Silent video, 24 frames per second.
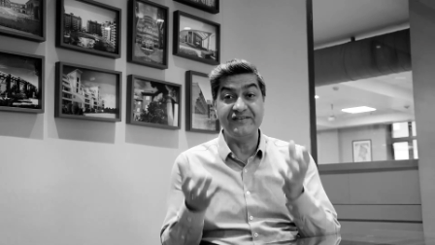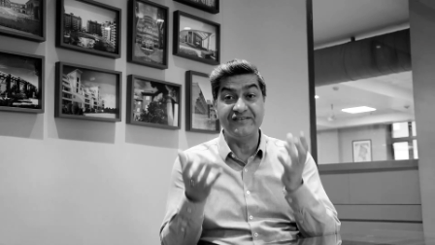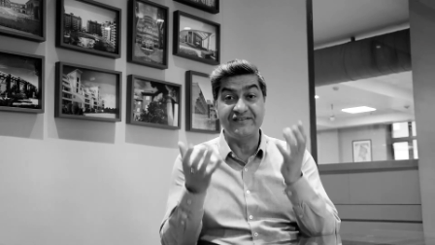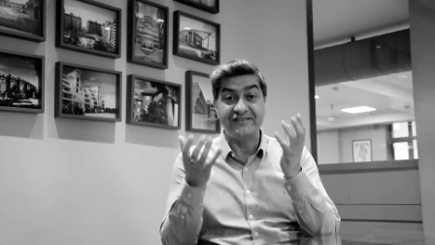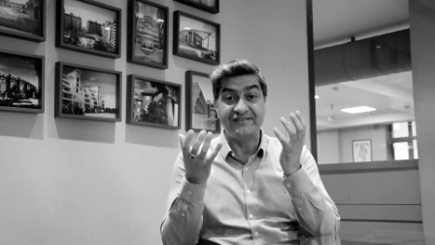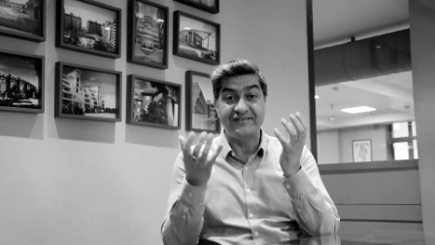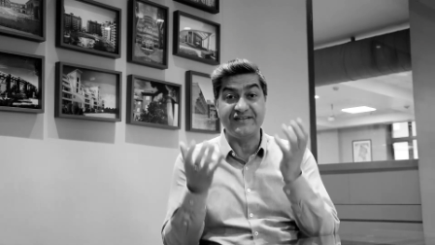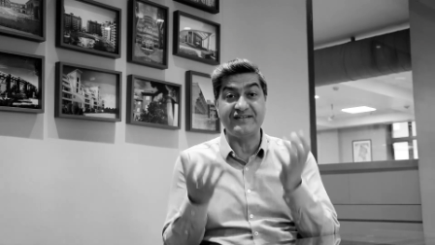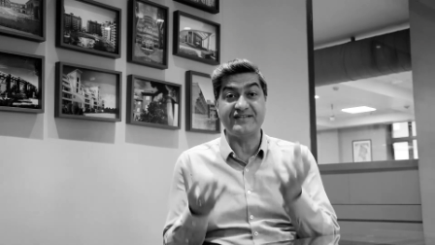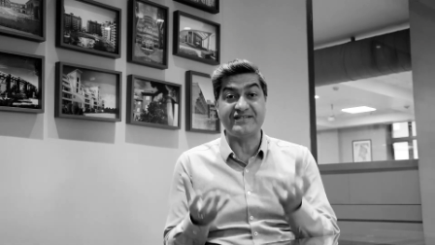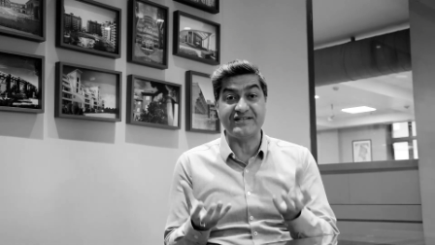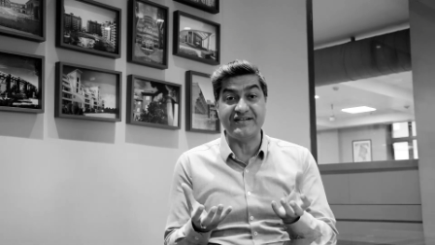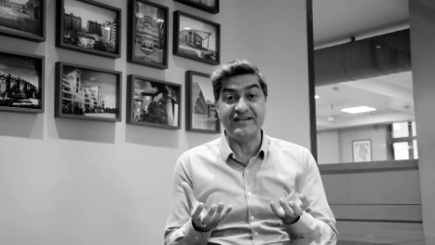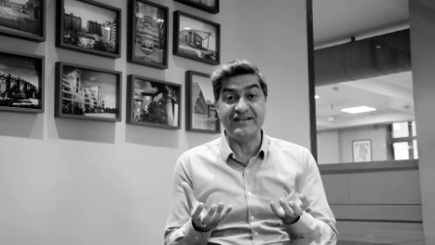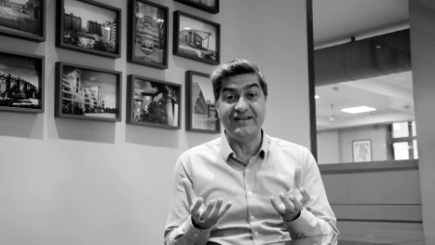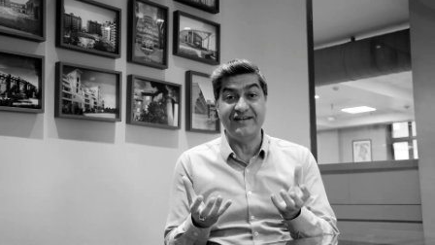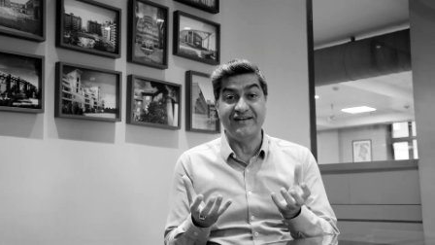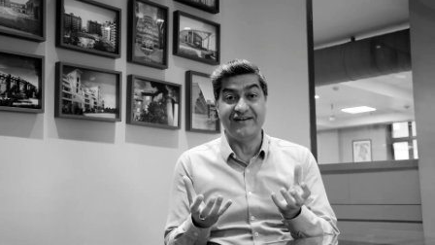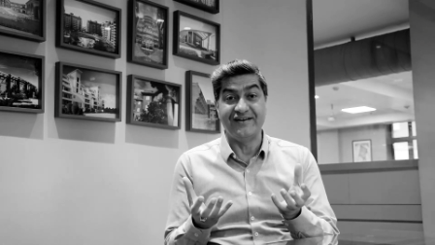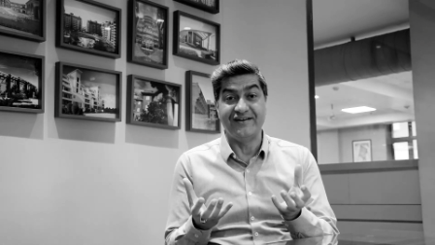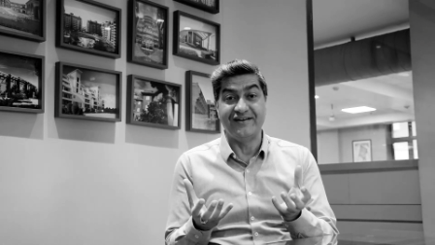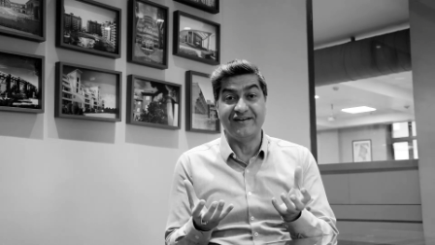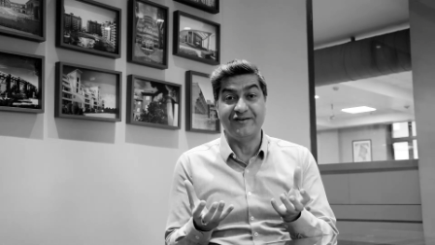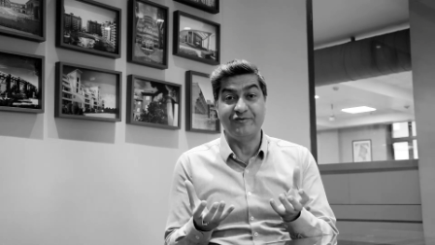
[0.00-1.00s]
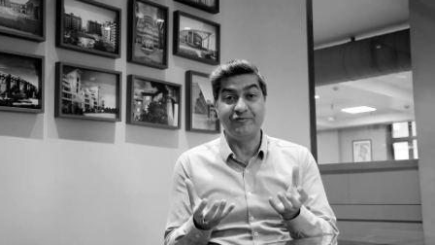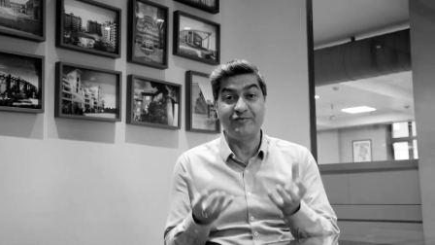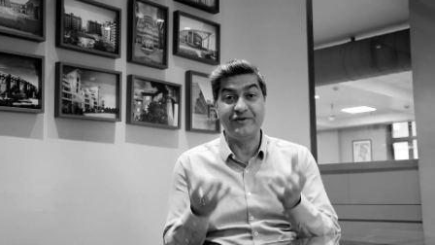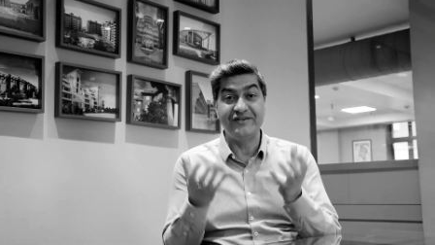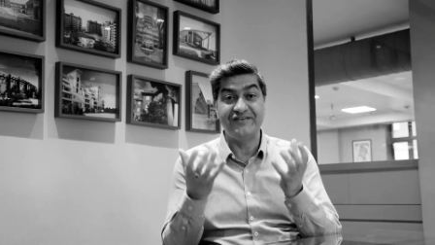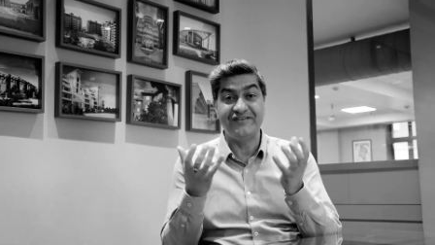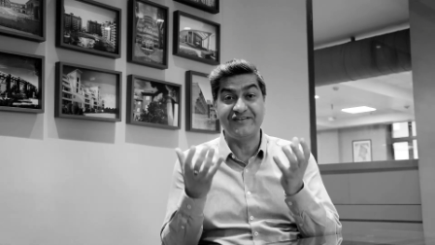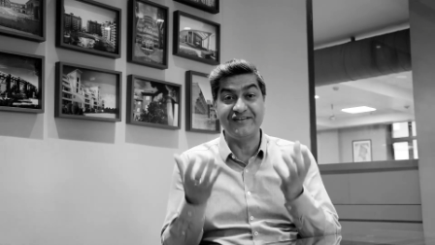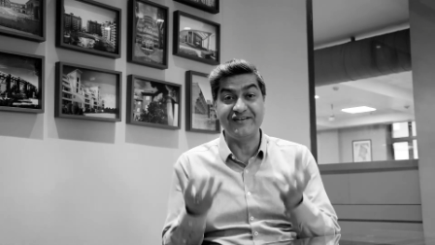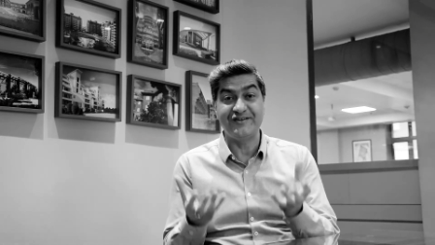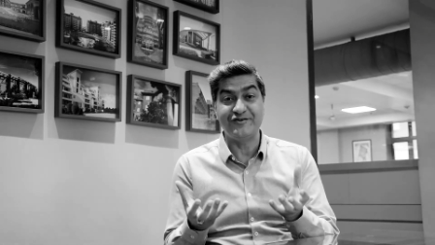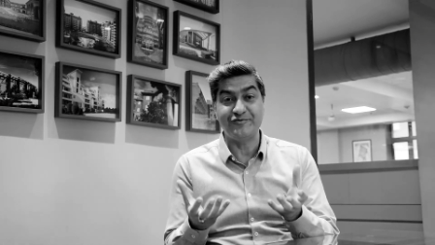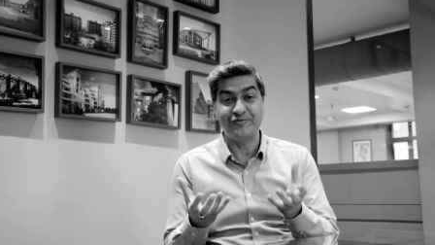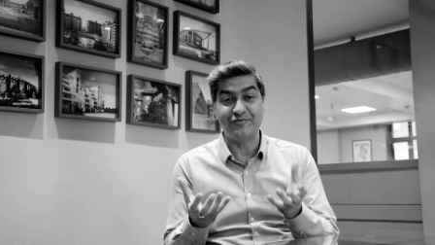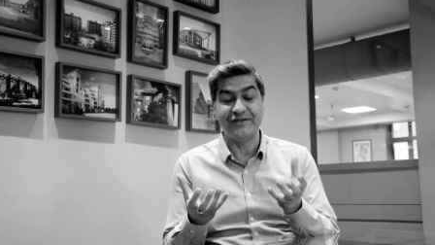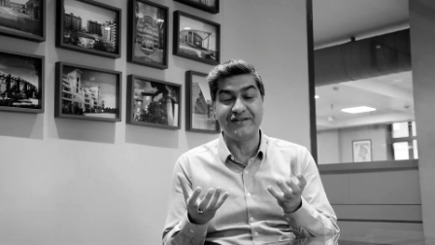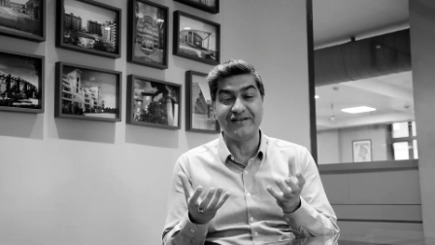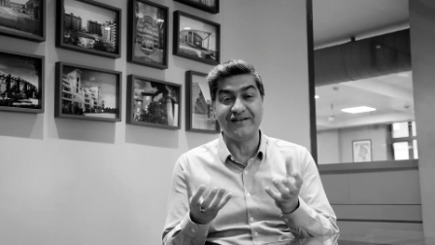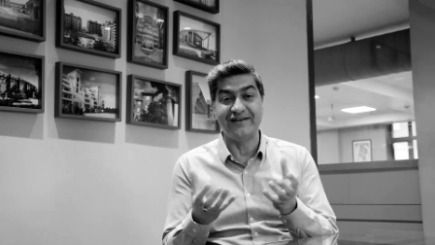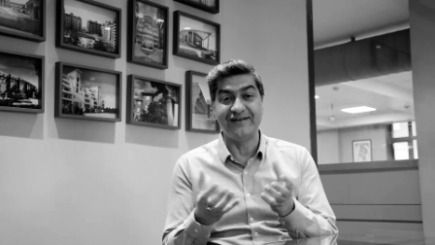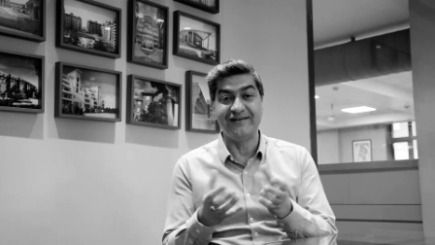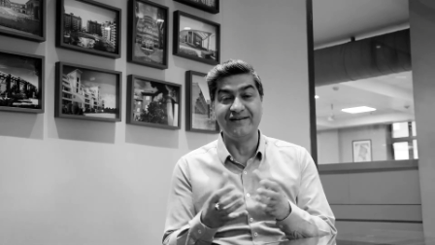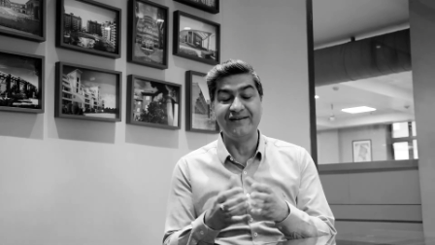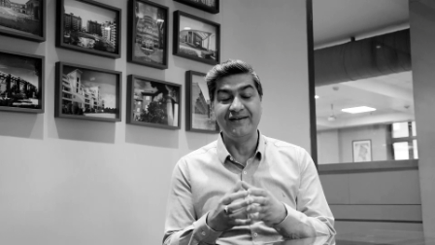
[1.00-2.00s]
sit in, we sit
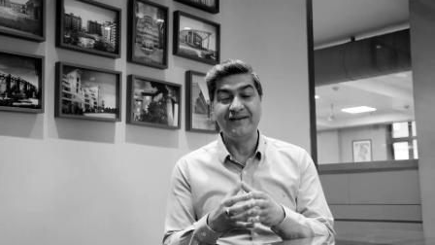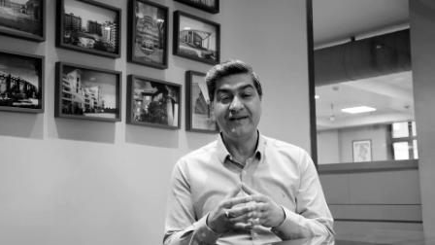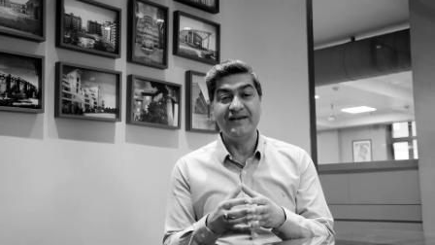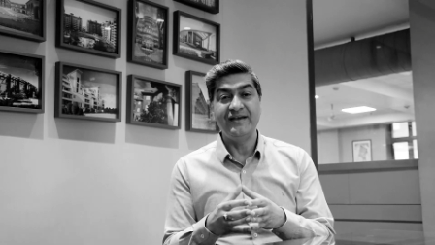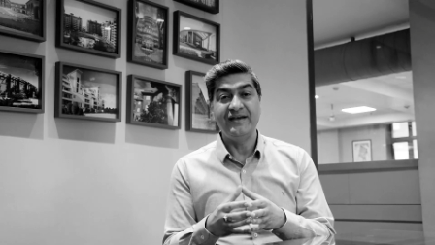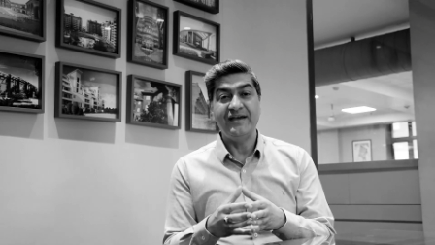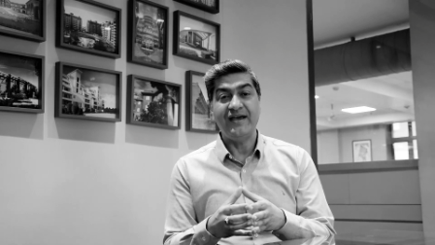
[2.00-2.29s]
with it,